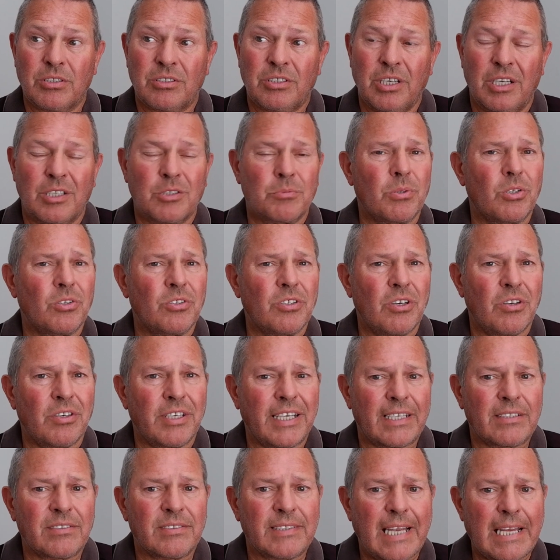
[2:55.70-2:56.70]
change, but they only
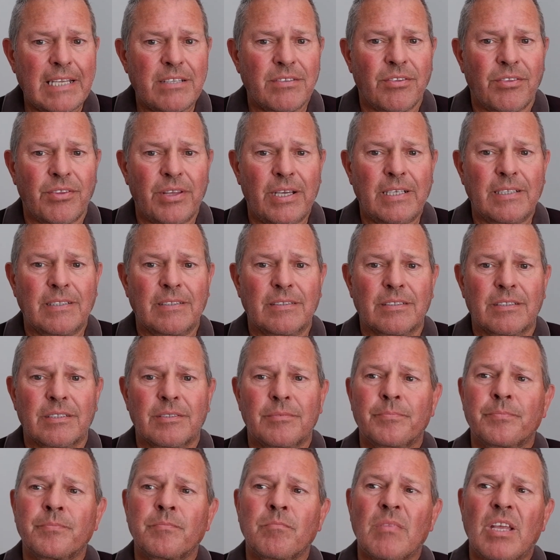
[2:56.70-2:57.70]
had 10 things.
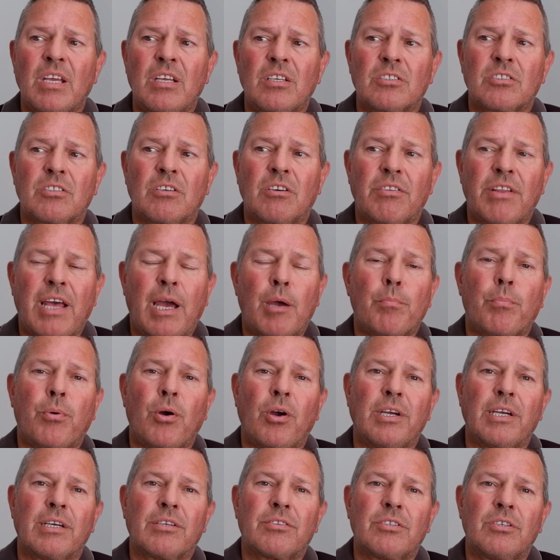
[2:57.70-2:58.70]
So at that
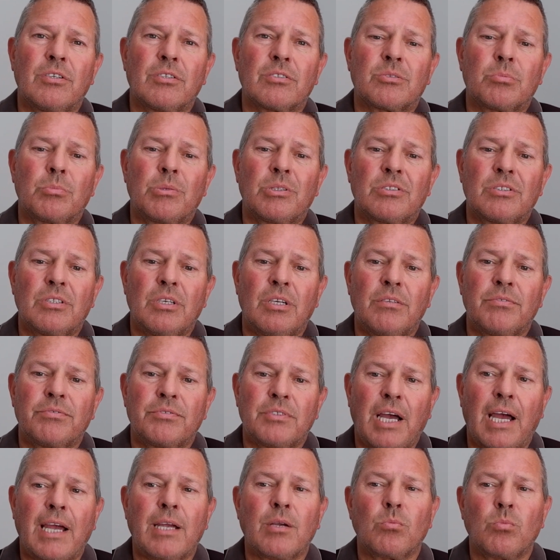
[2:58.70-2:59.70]
point I thought to myself,
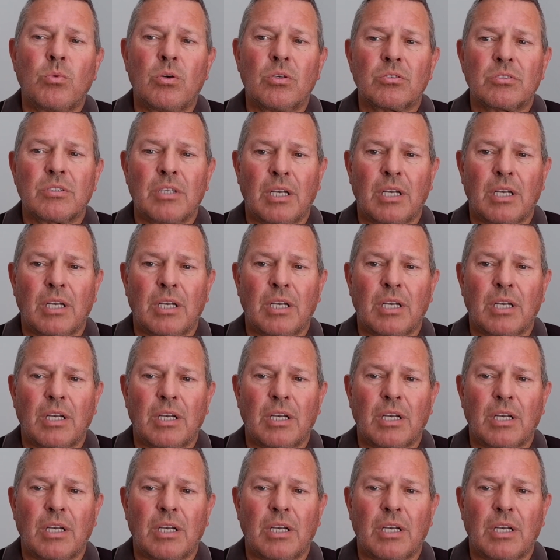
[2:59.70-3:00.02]
right, what's